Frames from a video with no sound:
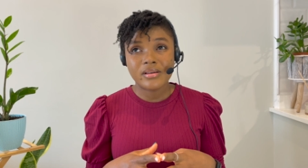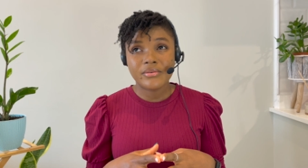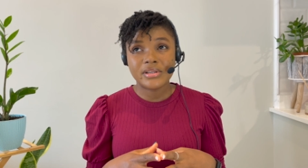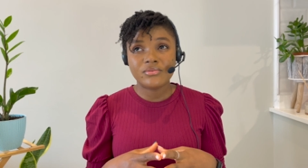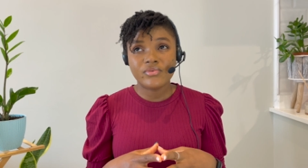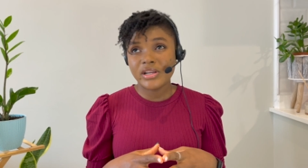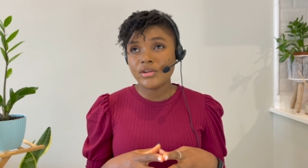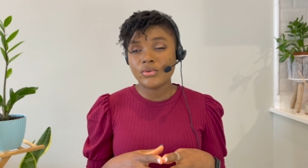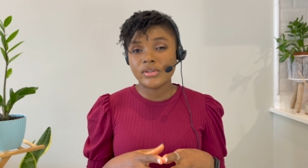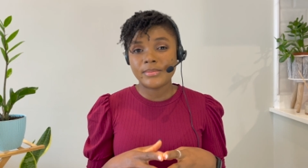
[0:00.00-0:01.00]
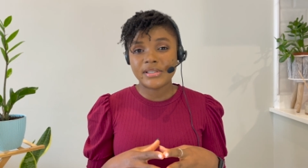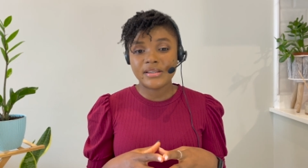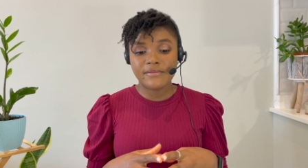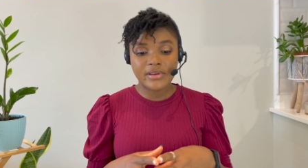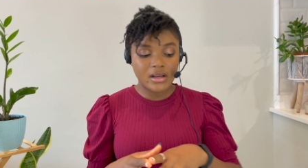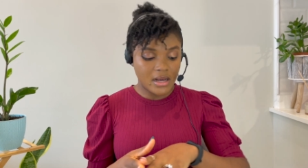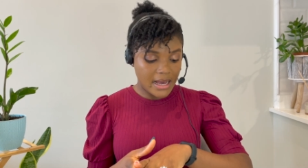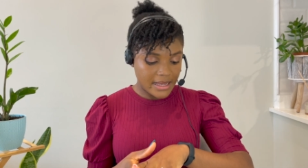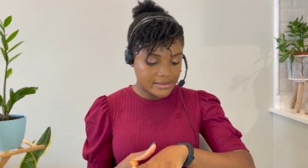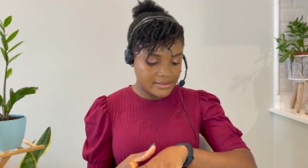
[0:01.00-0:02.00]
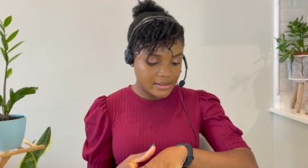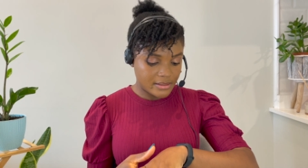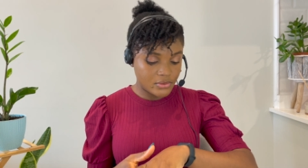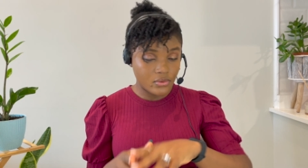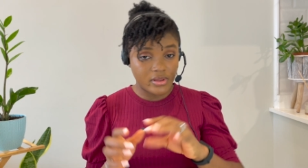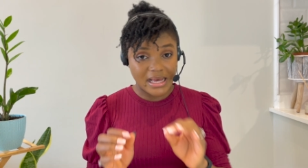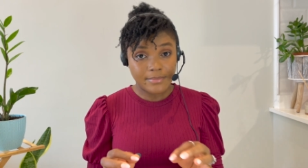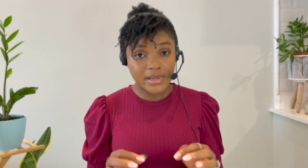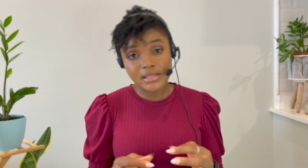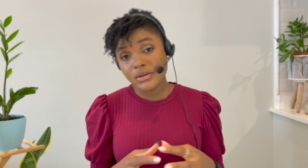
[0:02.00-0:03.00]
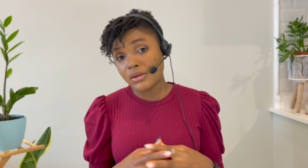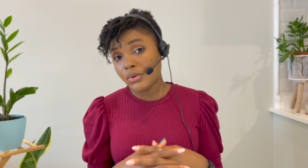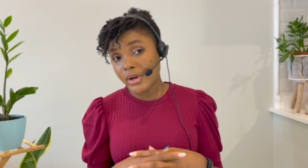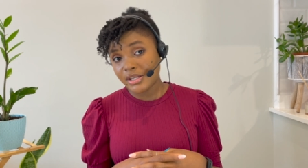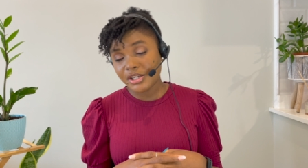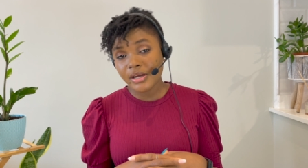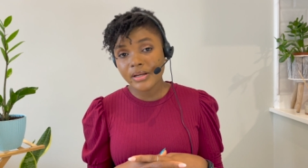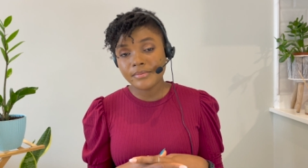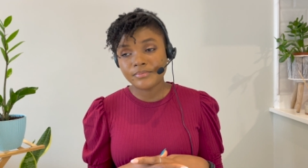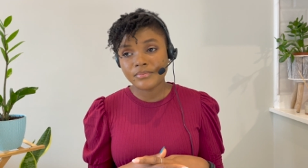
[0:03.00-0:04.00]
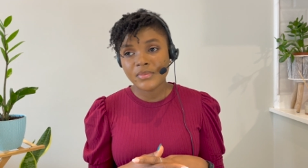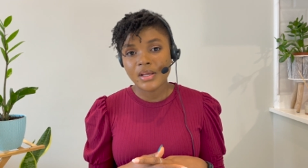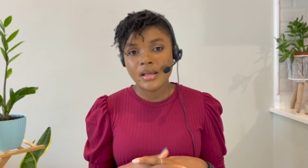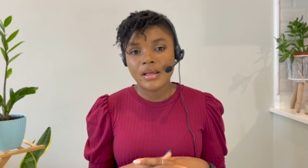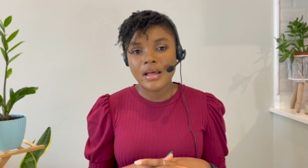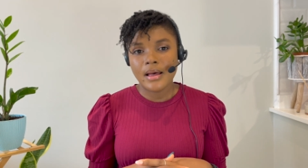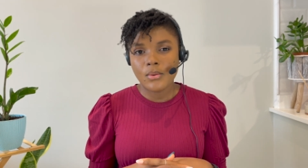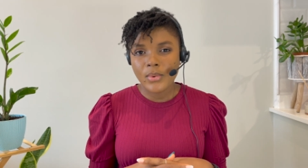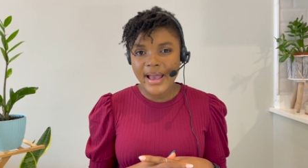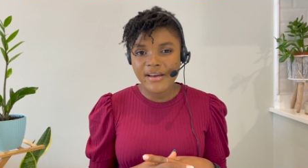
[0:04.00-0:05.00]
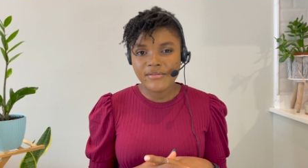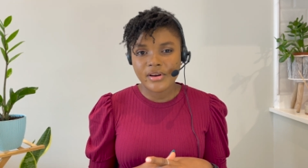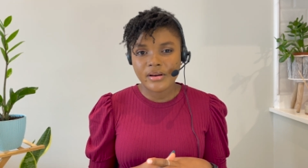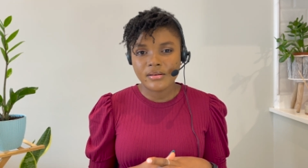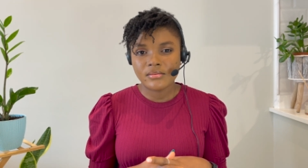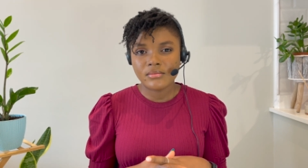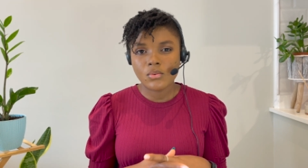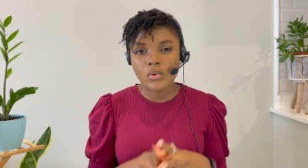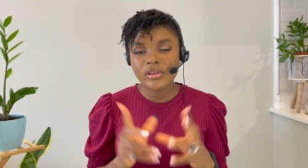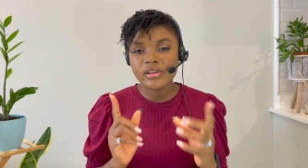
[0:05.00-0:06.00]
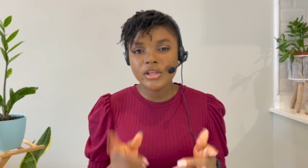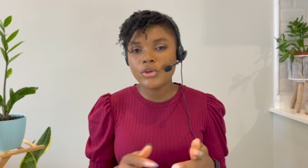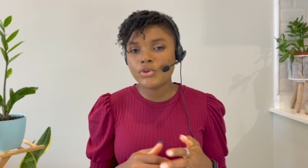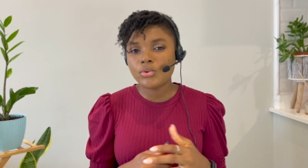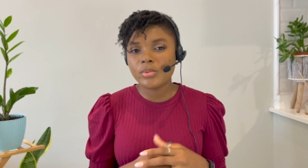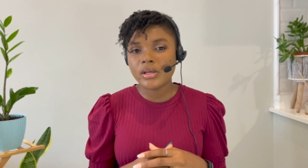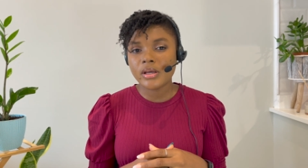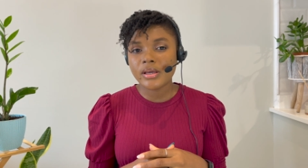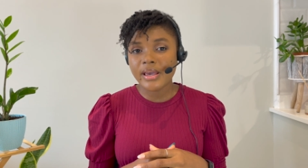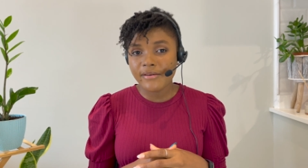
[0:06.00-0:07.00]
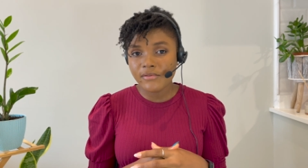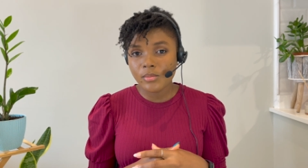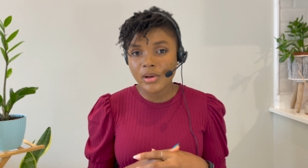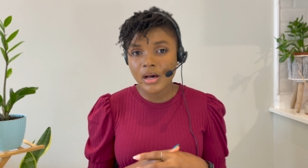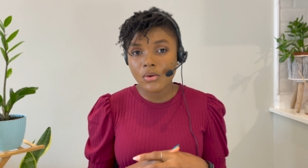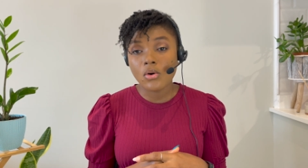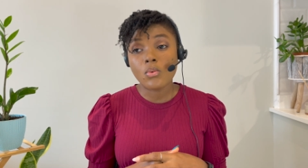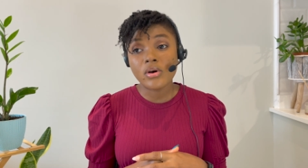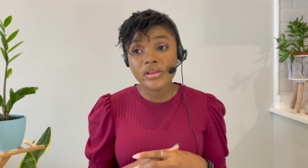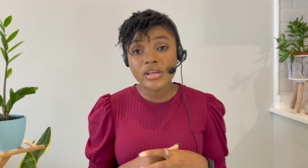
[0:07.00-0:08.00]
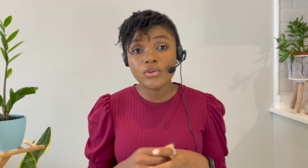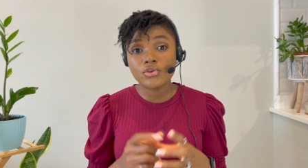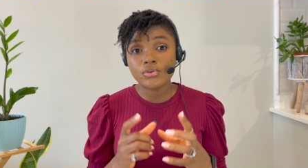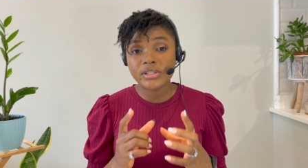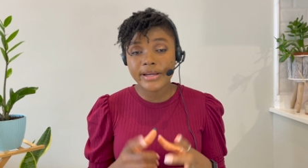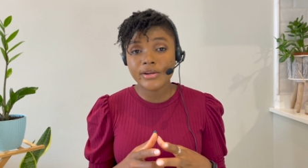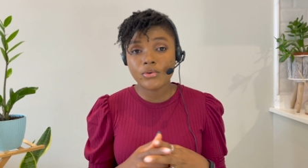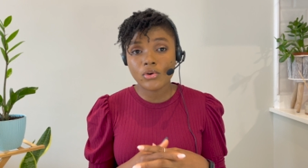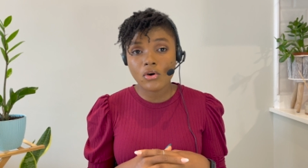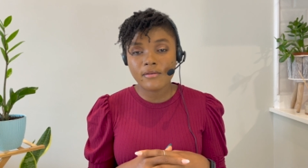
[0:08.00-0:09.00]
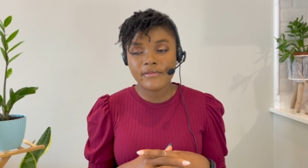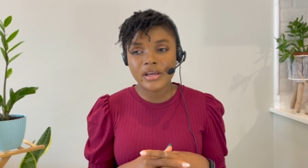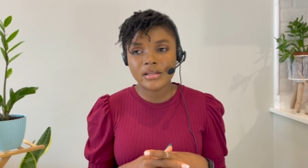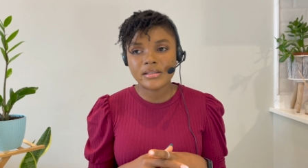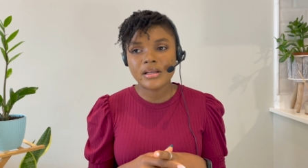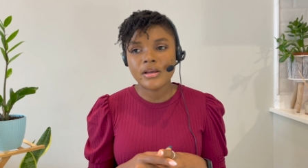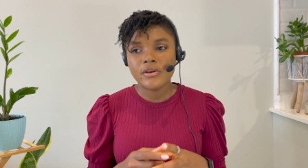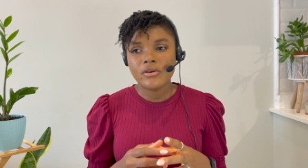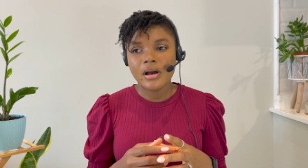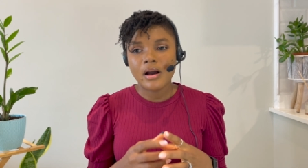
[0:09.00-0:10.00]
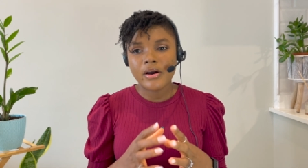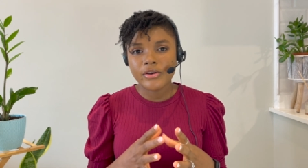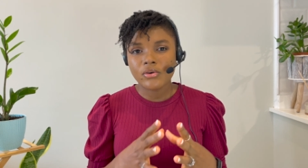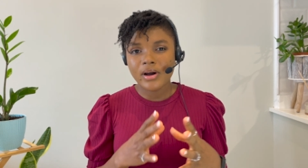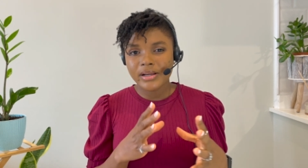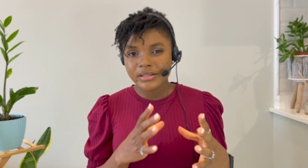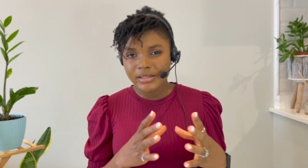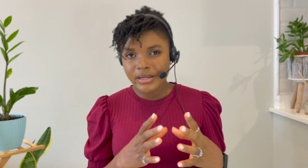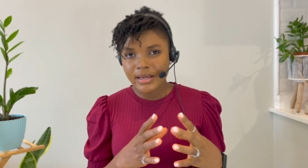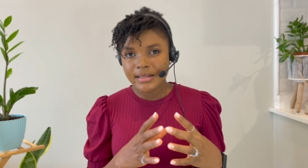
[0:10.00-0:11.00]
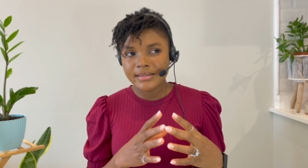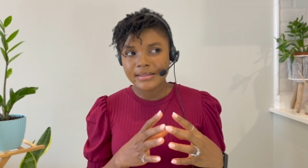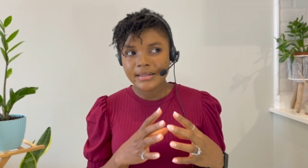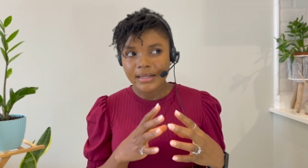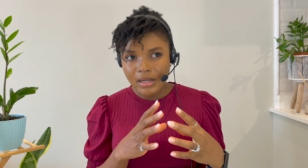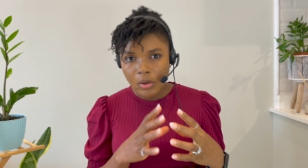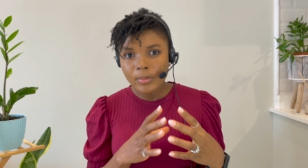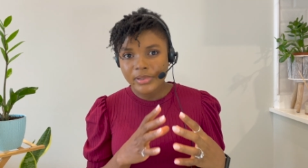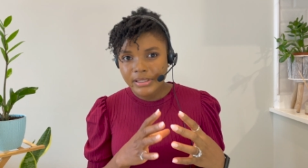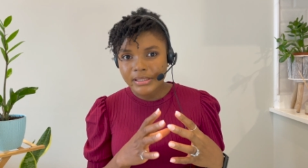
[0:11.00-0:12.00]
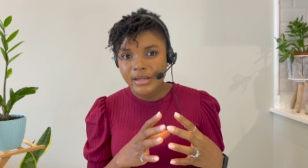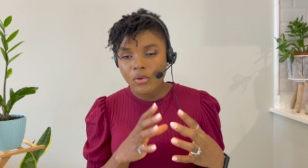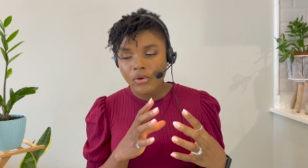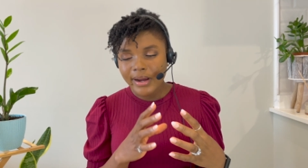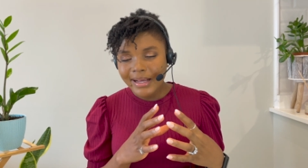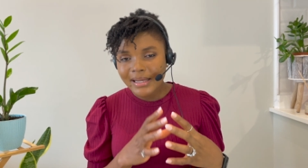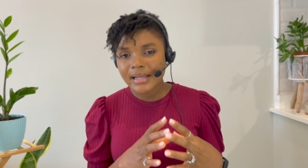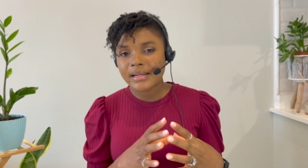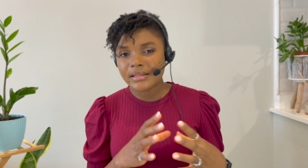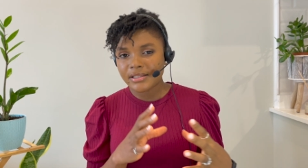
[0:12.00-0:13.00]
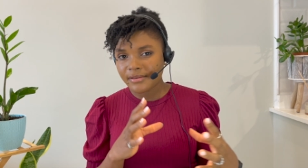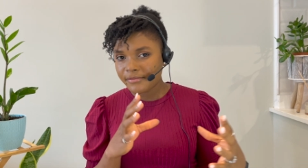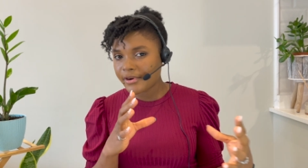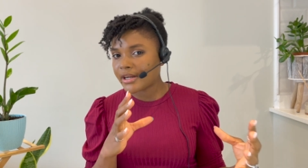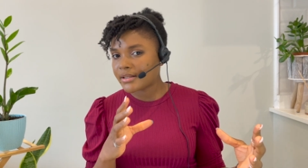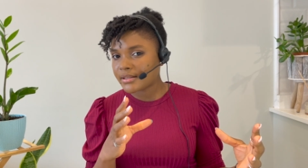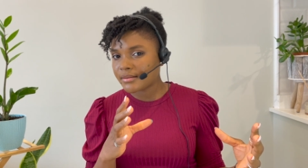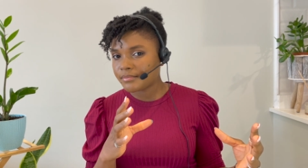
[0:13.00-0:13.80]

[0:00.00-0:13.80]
there is really no specific answer to that particular question. However, one thing you should be careful about, or one thing you should take note of, is are your ideas completely or clearly different?